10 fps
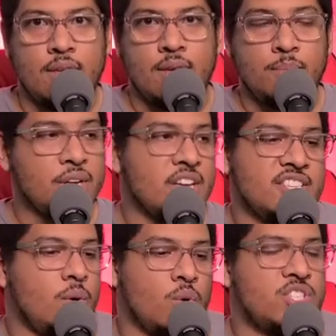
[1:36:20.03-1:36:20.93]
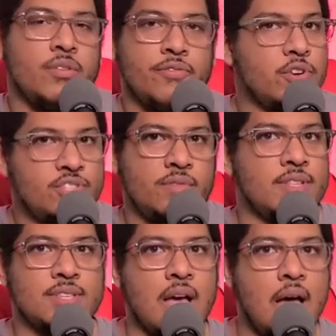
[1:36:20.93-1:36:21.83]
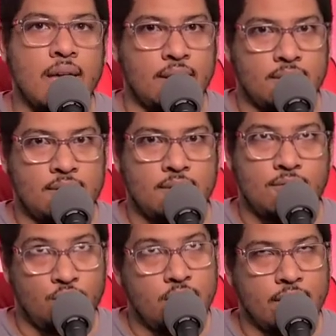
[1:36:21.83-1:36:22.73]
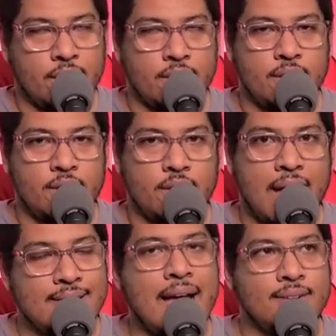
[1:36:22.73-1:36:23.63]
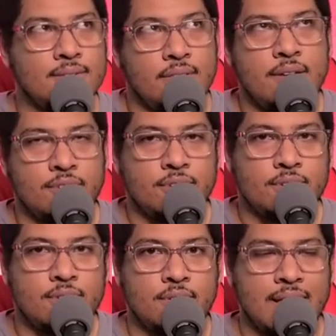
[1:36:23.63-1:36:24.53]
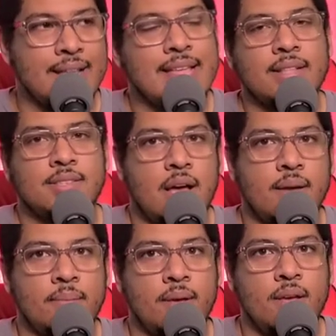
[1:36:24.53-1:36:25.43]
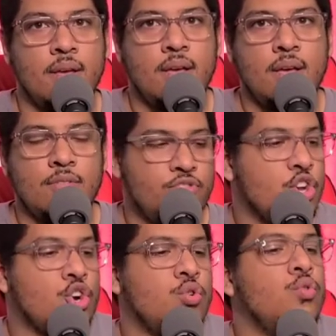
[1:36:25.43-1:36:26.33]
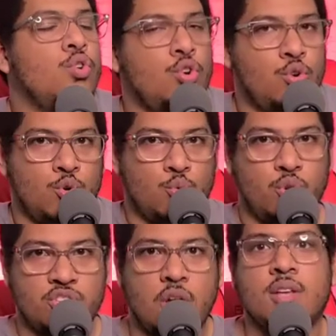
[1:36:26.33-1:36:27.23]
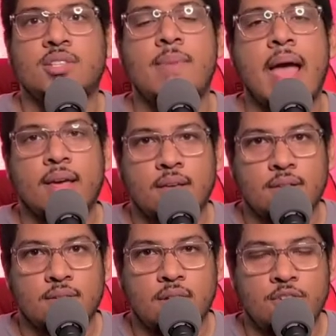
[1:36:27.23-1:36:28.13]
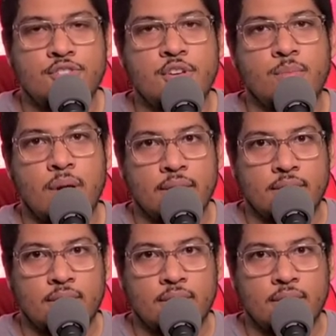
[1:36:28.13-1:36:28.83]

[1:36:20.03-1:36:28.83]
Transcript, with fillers: because it was the first of its kind, really, at that level and at that time. The crew would talk smack under their breath